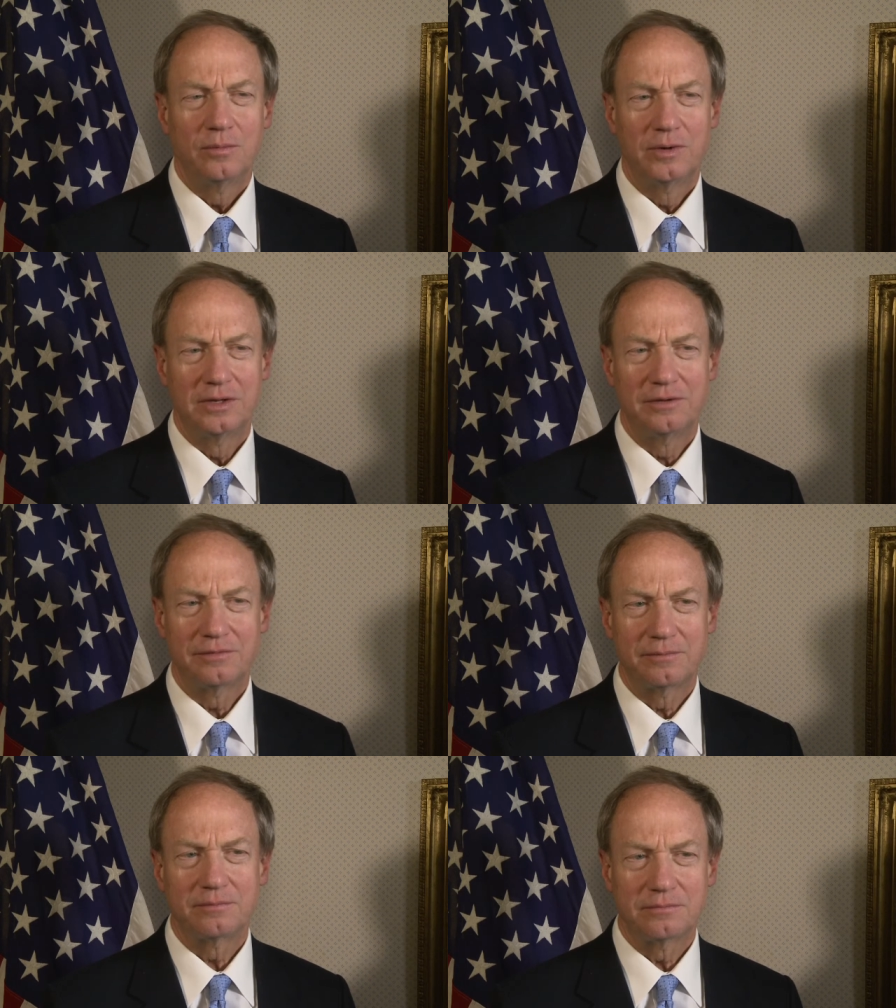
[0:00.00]
when
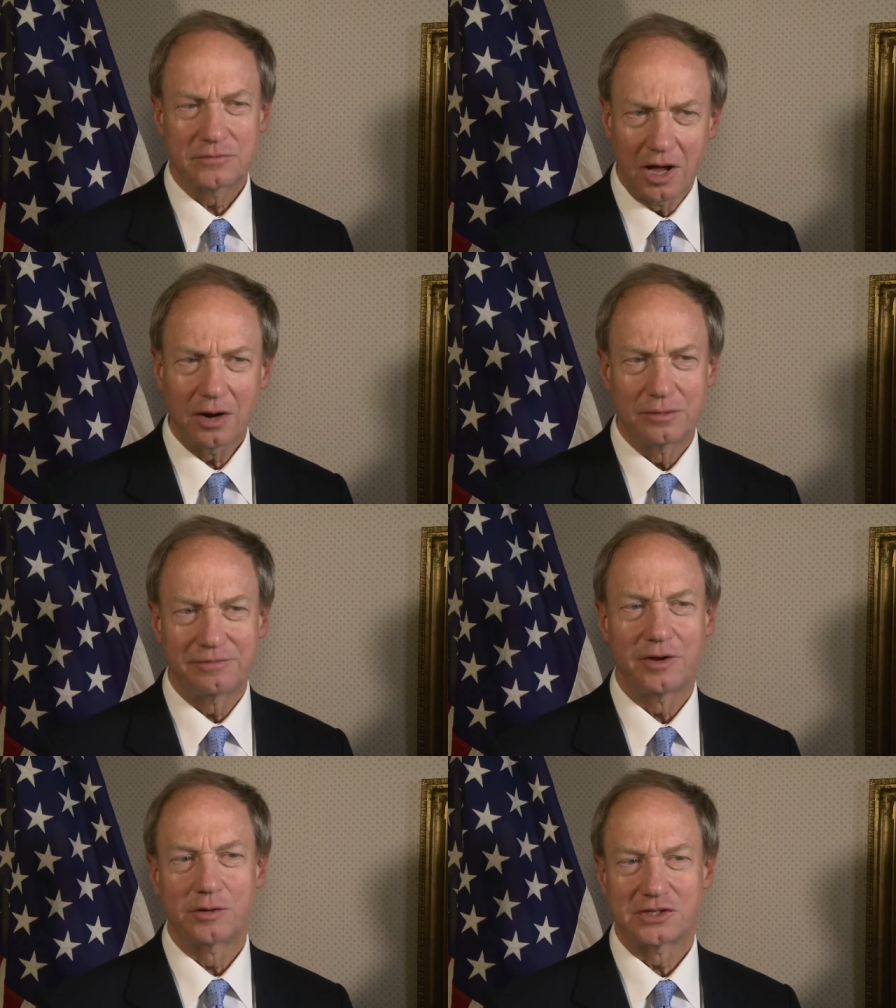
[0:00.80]
you talk with
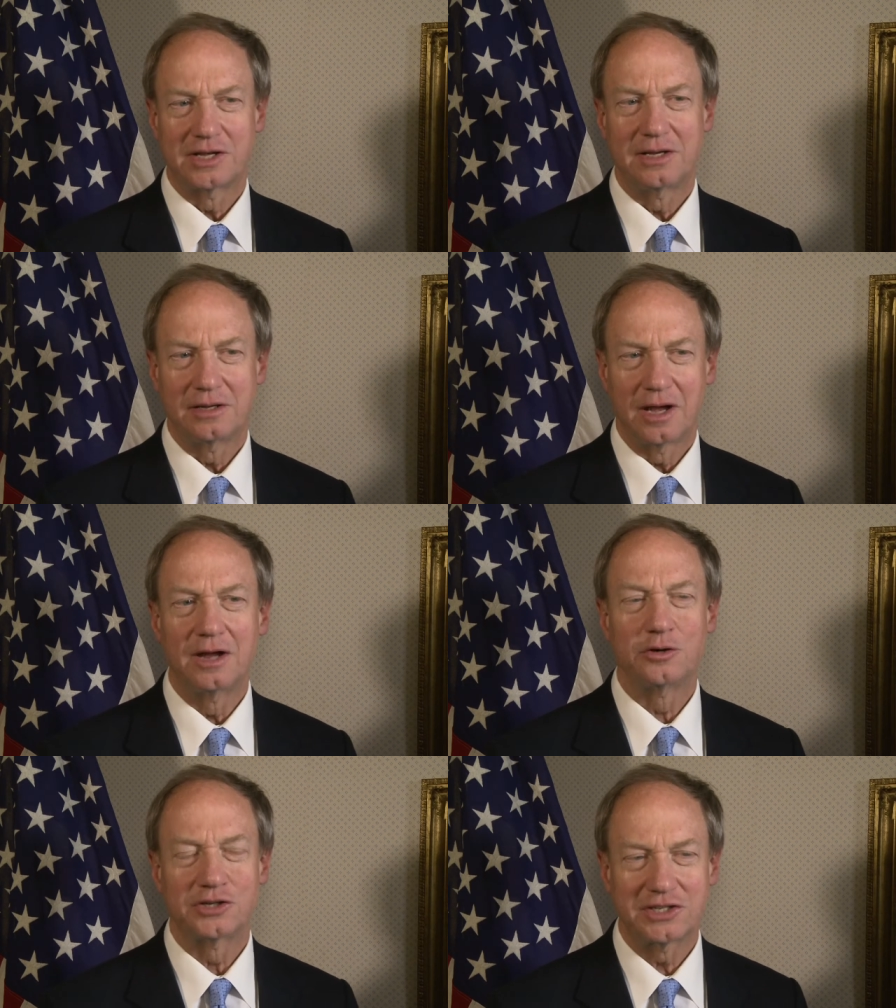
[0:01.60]
folks, they
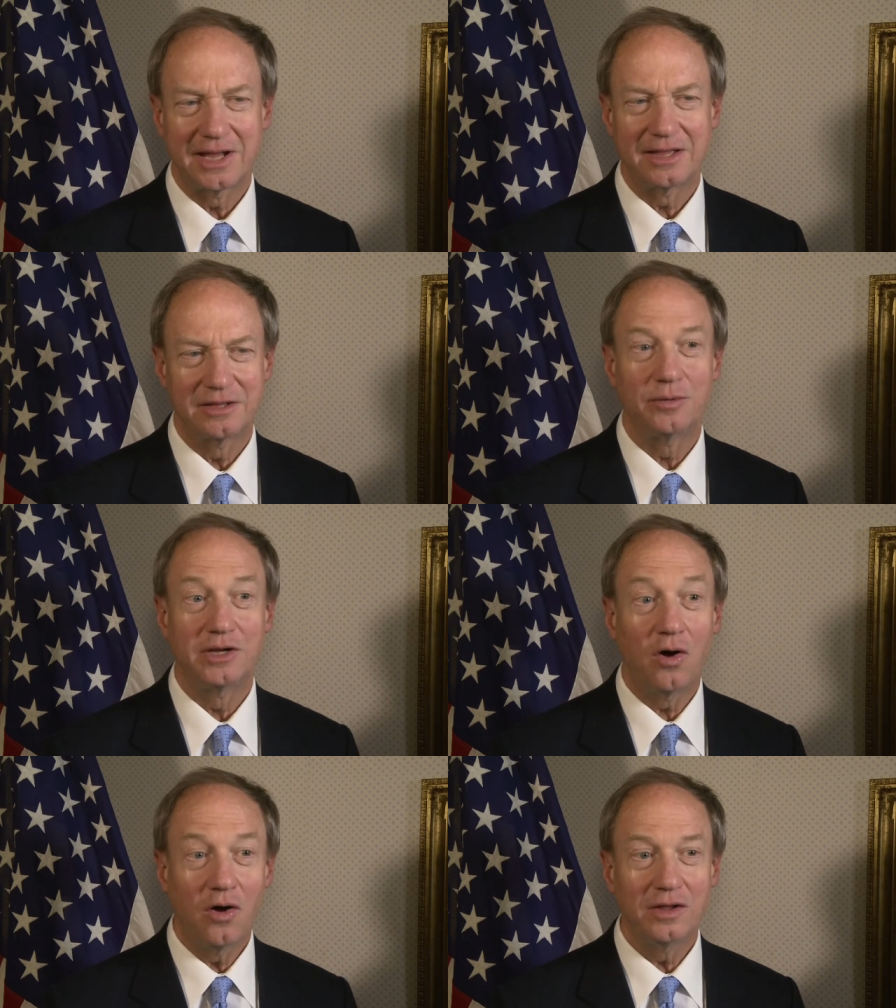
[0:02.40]
understand that
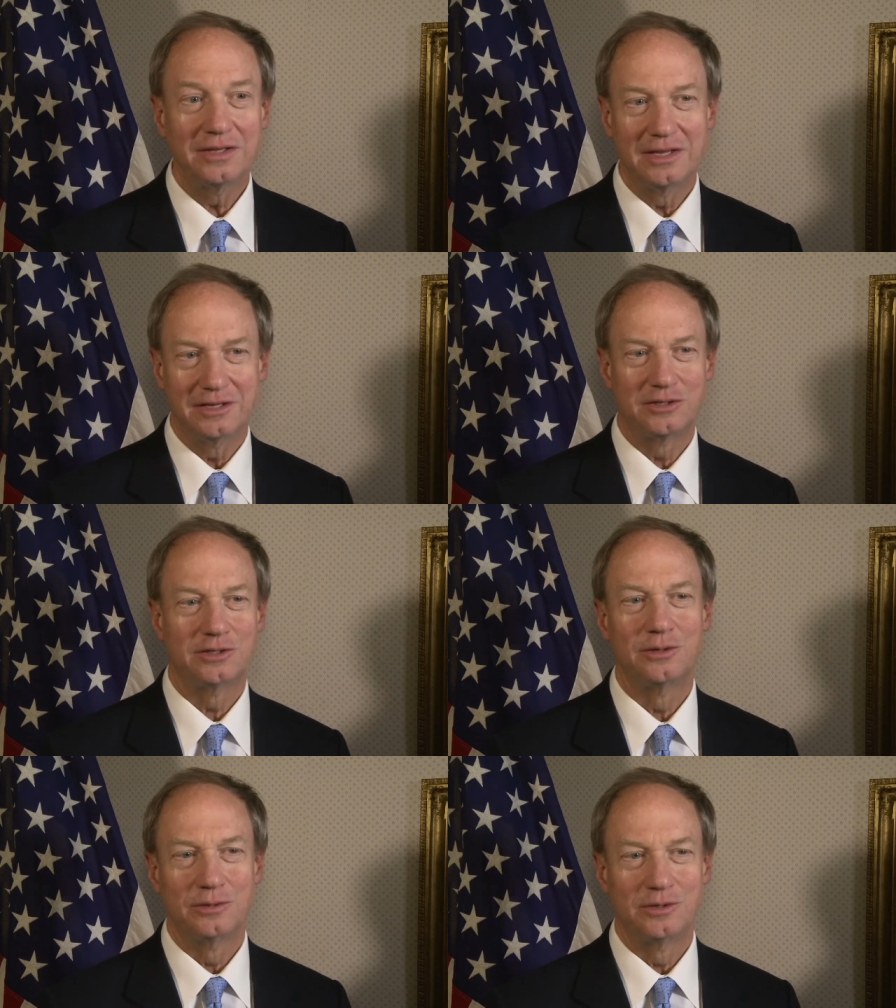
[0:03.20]
we all need
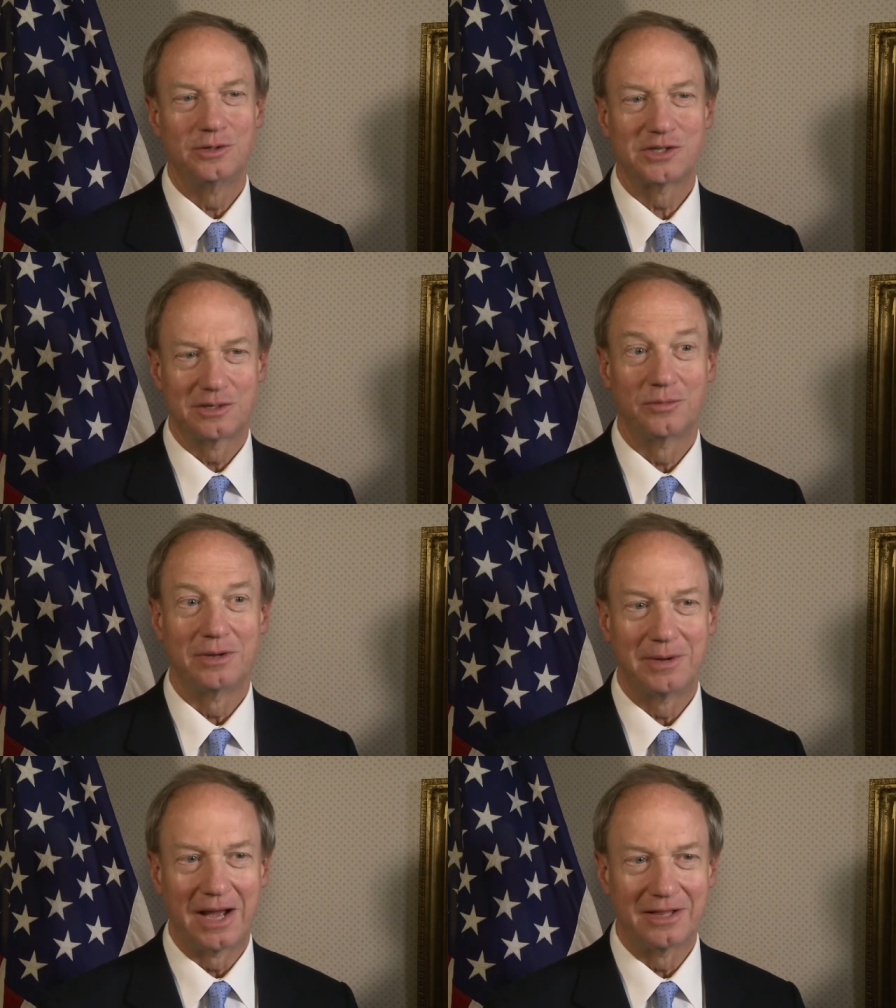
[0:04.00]
to do some
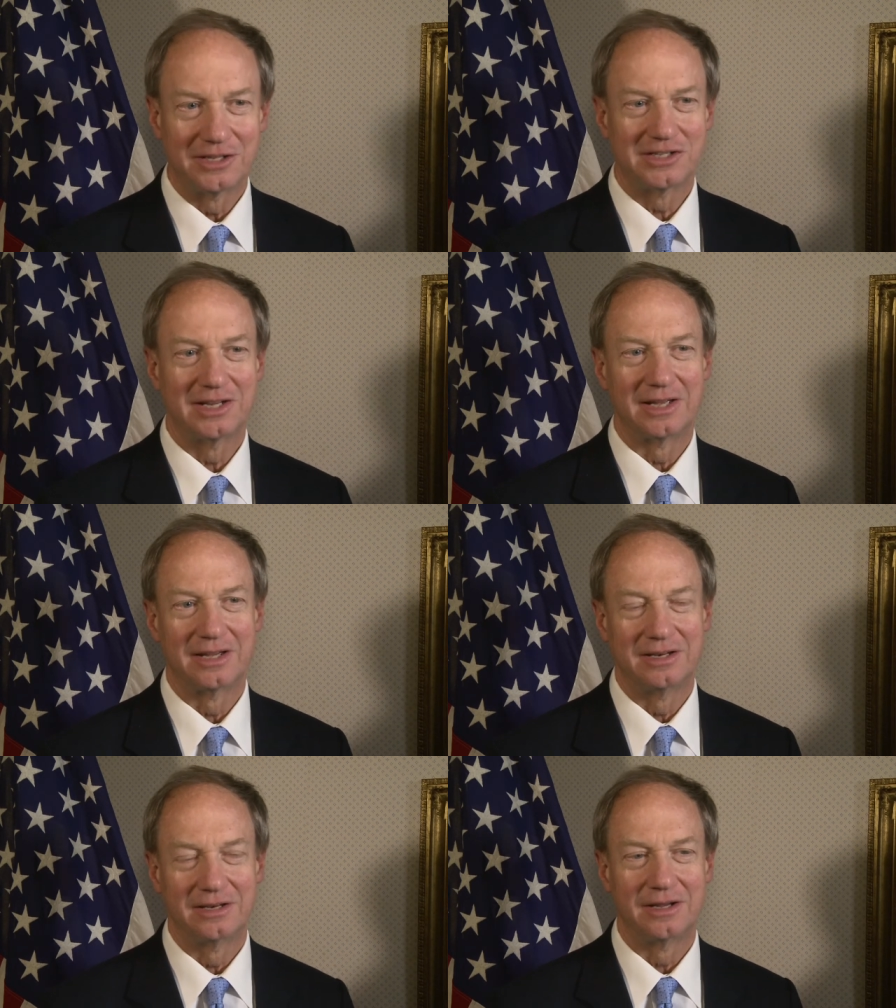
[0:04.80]

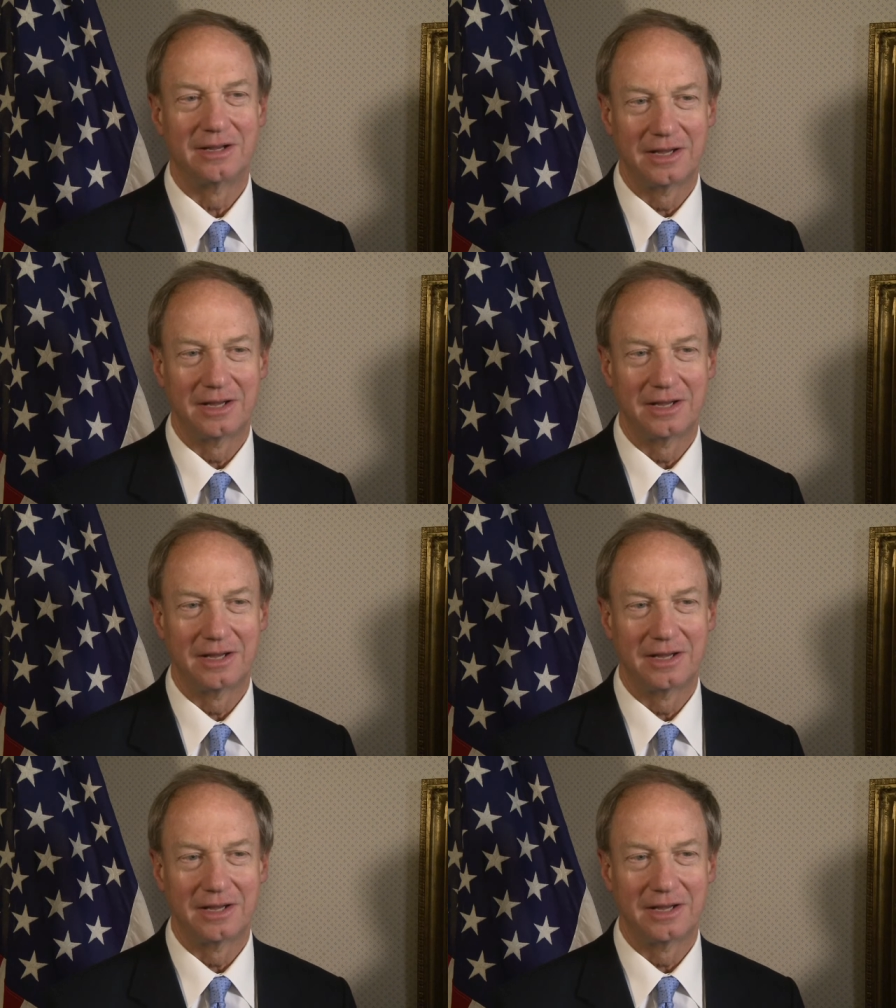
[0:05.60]
rebalancing and, uh,